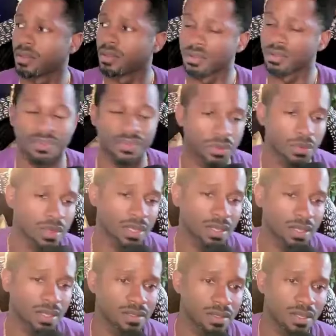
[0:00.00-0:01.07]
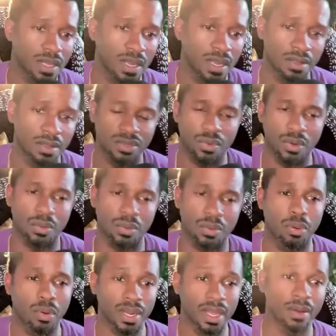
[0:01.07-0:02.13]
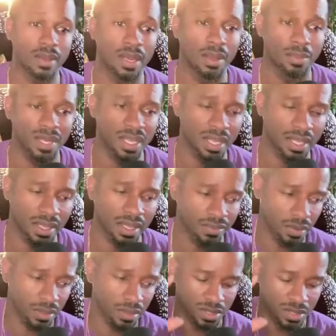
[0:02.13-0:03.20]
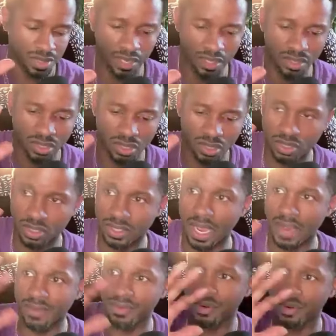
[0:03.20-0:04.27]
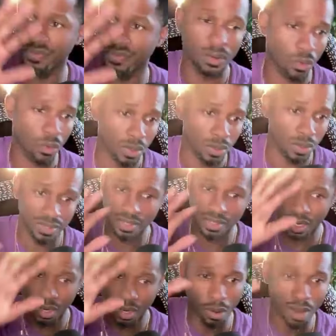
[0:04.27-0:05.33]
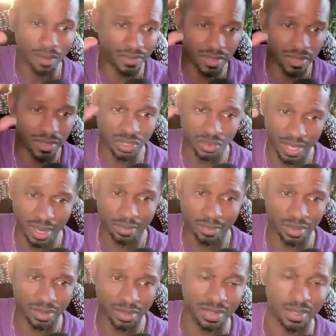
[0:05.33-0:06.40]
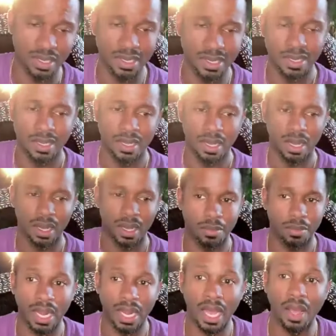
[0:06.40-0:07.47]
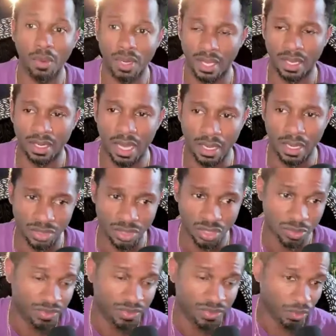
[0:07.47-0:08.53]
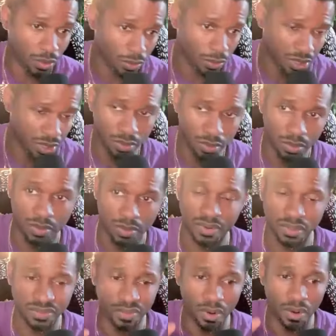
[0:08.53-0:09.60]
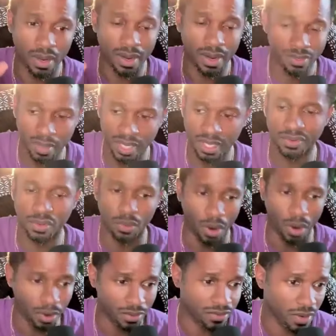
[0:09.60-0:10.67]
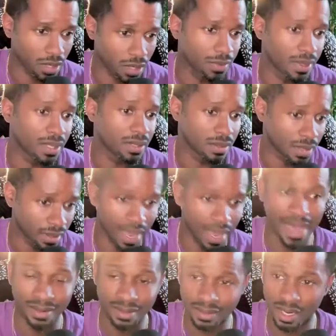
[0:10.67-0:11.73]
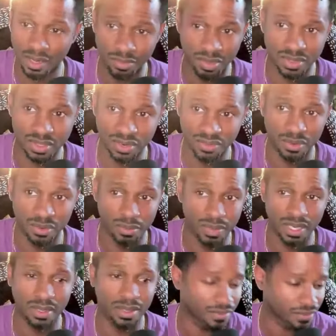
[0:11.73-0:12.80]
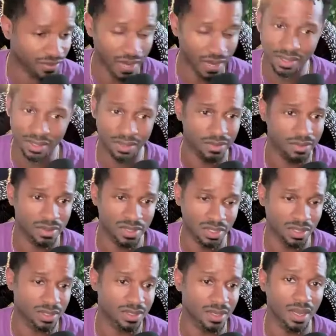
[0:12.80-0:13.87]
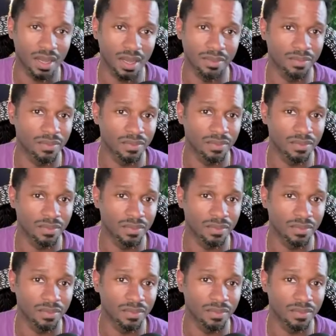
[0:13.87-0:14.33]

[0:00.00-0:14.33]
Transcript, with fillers: there's a few things that I just want to point out, and I'm going to give you the stage to just have your final words and to go off because you're that person. Uh, but I want to acknowledge you before we do. First of all, everybody, if you aren't following at Debra Silverman, find her. She's a